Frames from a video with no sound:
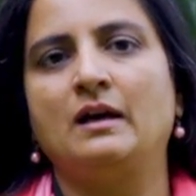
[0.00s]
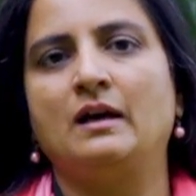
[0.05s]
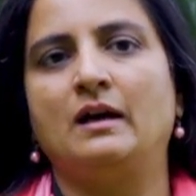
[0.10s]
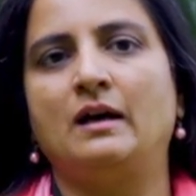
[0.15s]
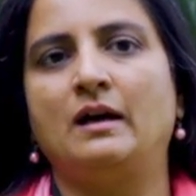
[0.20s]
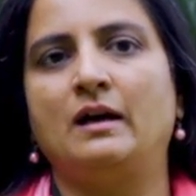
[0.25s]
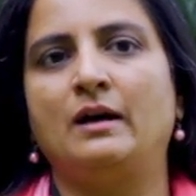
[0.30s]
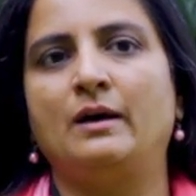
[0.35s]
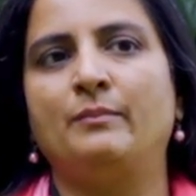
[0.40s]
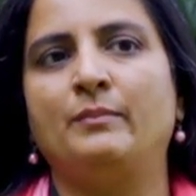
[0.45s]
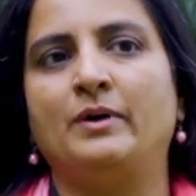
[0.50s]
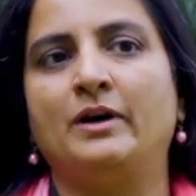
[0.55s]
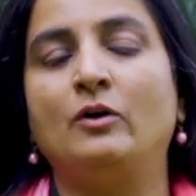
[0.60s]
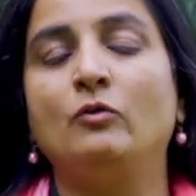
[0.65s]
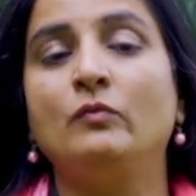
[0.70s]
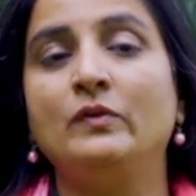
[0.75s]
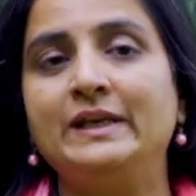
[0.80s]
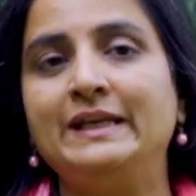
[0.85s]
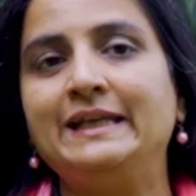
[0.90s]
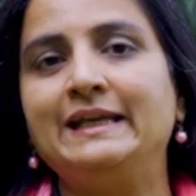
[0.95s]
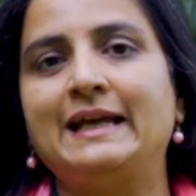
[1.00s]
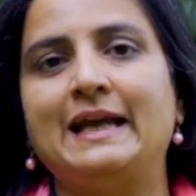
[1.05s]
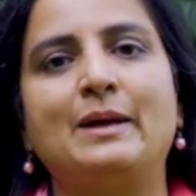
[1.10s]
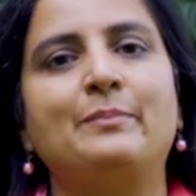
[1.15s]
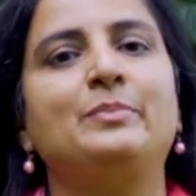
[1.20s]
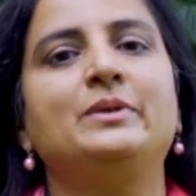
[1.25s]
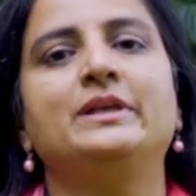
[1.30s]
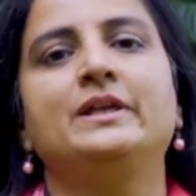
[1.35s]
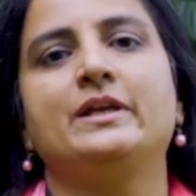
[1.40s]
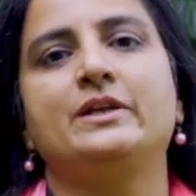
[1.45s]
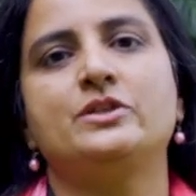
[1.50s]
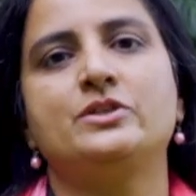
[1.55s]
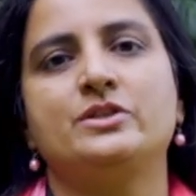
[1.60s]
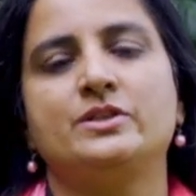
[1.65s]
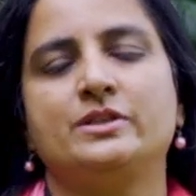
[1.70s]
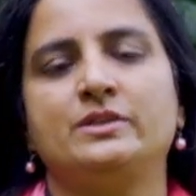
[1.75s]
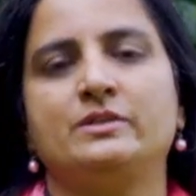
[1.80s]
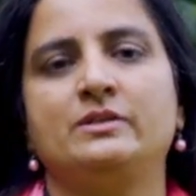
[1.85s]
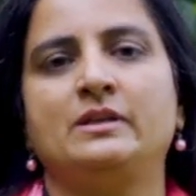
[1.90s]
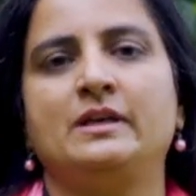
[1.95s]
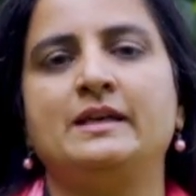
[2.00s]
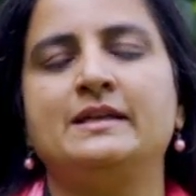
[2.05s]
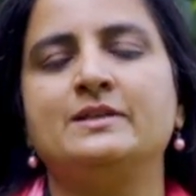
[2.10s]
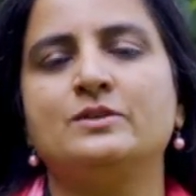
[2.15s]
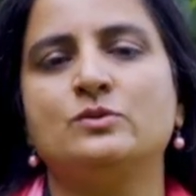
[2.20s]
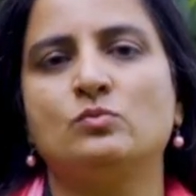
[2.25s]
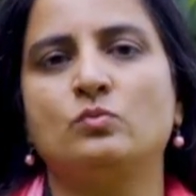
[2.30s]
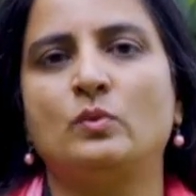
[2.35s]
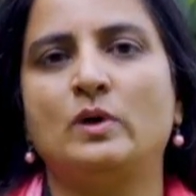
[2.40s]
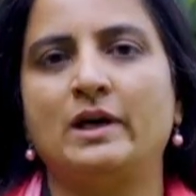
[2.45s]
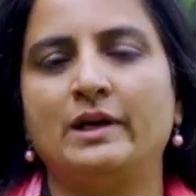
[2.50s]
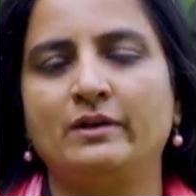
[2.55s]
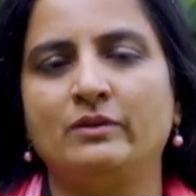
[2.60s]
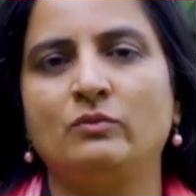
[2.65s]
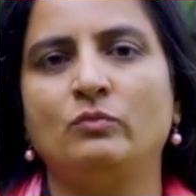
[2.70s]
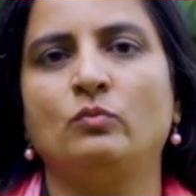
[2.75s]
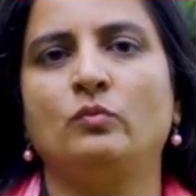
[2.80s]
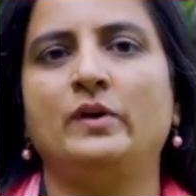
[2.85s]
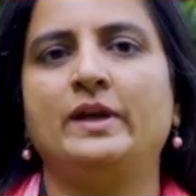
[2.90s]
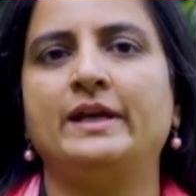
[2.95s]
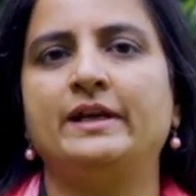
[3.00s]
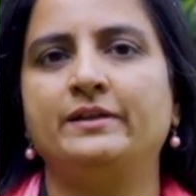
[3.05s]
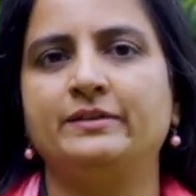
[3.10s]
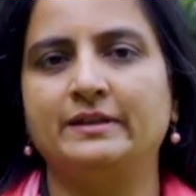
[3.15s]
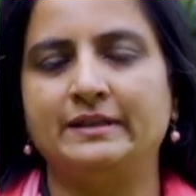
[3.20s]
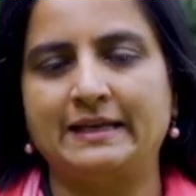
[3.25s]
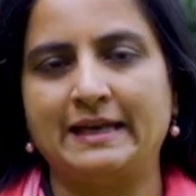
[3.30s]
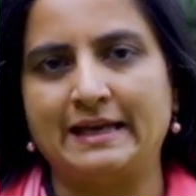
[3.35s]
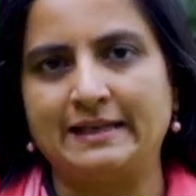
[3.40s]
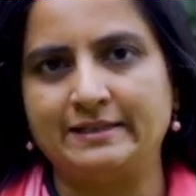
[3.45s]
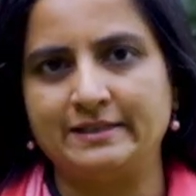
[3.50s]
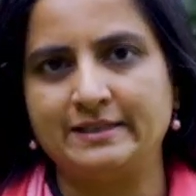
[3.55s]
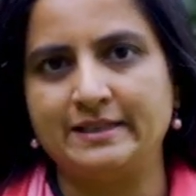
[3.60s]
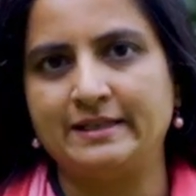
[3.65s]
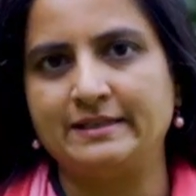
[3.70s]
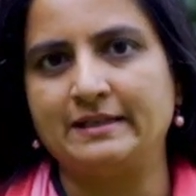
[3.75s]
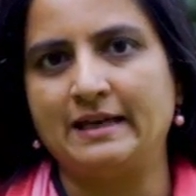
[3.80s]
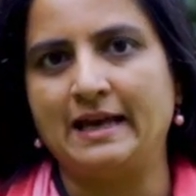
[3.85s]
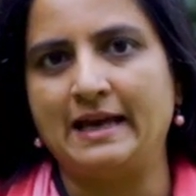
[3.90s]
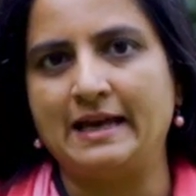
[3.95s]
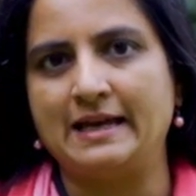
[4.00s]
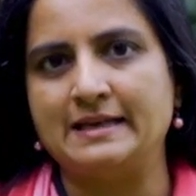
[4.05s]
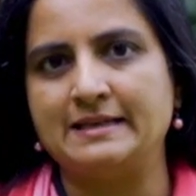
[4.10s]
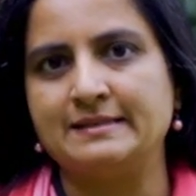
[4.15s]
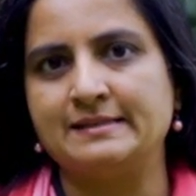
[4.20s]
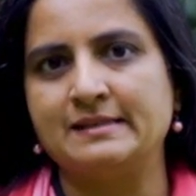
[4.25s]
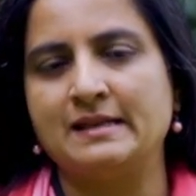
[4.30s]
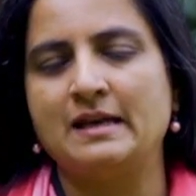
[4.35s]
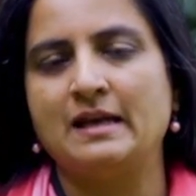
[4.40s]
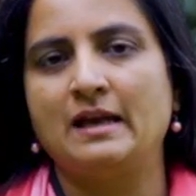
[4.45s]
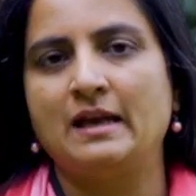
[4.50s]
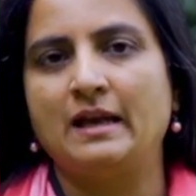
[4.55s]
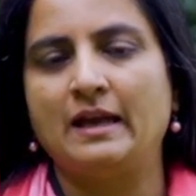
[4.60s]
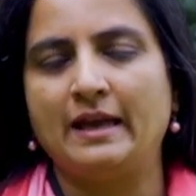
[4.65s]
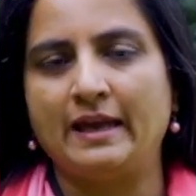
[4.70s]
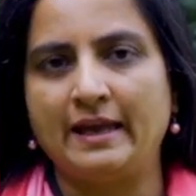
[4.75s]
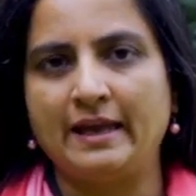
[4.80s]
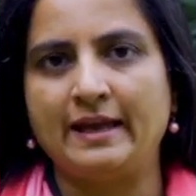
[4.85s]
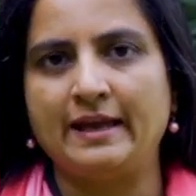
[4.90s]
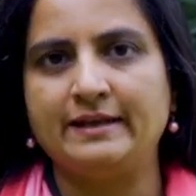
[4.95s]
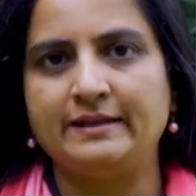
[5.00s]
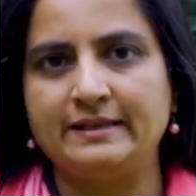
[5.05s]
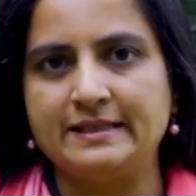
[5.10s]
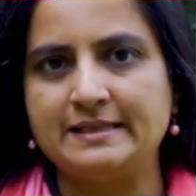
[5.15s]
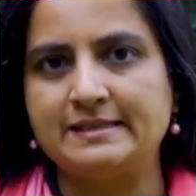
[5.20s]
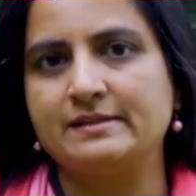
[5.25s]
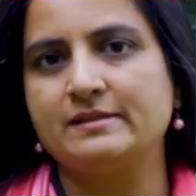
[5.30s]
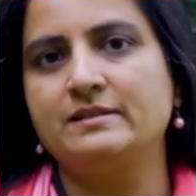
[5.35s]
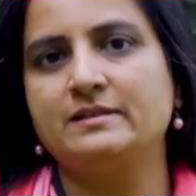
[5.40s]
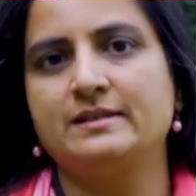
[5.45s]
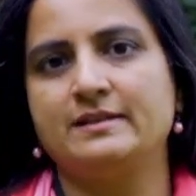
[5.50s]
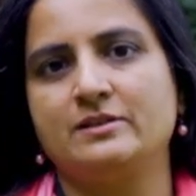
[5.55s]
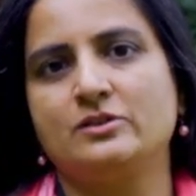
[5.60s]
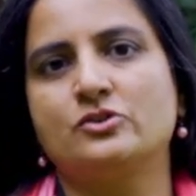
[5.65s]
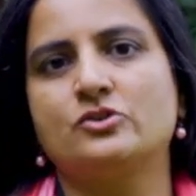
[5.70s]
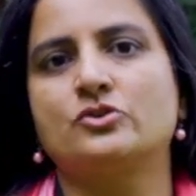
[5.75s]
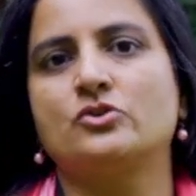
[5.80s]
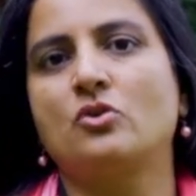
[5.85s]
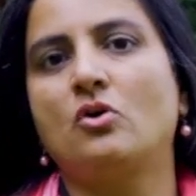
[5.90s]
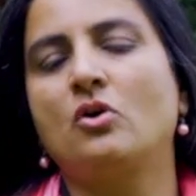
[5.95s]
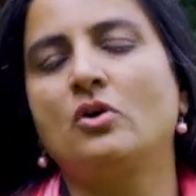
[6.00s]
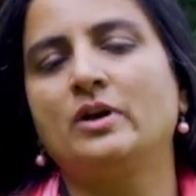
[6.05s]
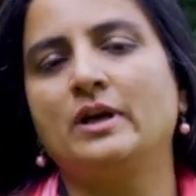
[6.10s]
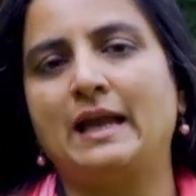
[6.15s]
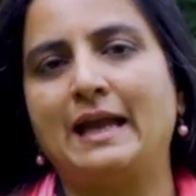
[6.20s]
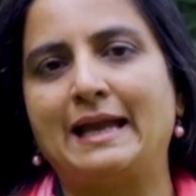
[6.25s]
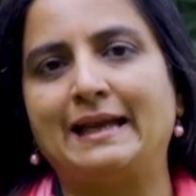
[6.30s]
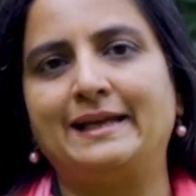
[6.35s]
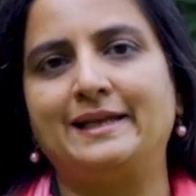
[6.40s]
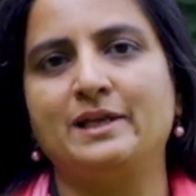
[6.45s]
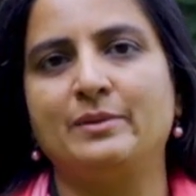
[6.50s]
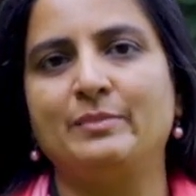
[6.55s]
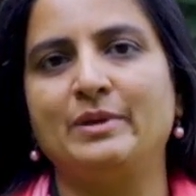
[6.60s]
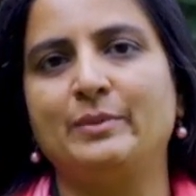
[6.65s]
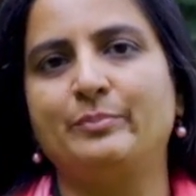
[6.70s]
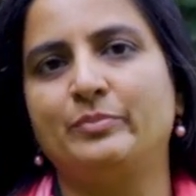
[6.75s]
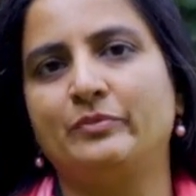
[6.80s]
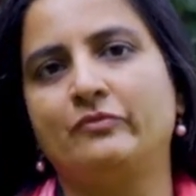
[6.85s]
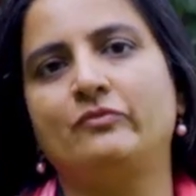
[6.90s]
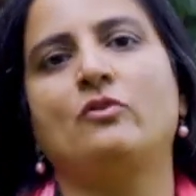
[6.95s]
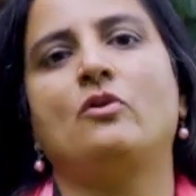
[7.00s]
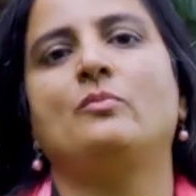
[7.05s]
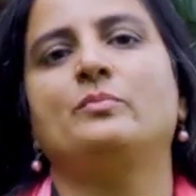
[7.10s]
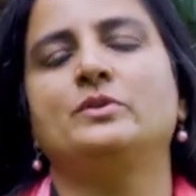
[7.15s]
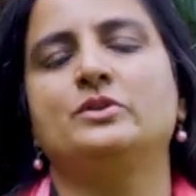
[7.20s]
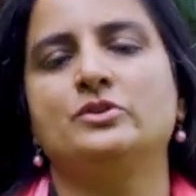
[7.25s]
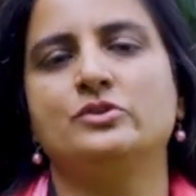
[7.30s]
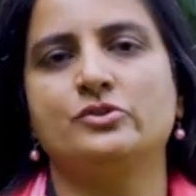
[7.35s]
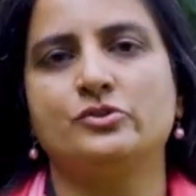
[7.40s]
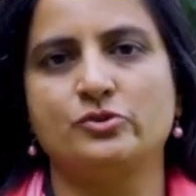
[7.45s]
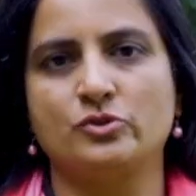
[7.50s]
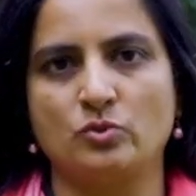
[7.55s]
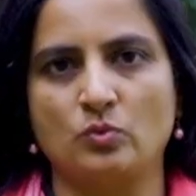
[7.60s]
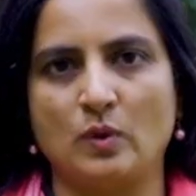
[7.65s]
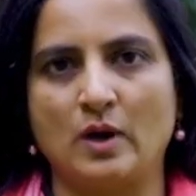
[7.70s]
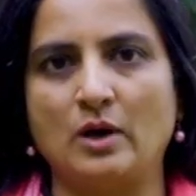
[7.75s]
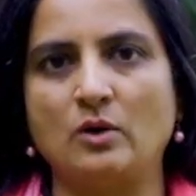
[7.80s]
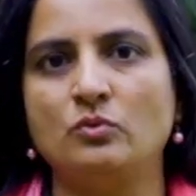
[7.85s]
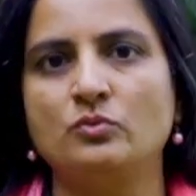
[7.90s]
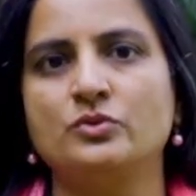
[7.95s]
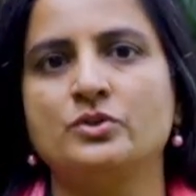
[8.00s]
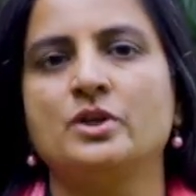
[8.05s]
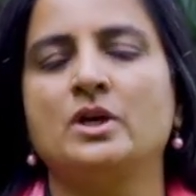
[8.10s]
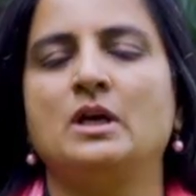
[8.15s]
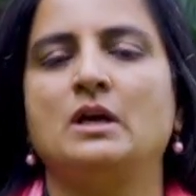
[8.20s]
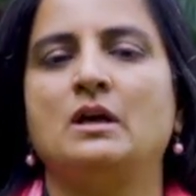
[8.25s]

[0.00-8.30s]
A winning application is one where the candidate has a decent and strong academic performance throughout,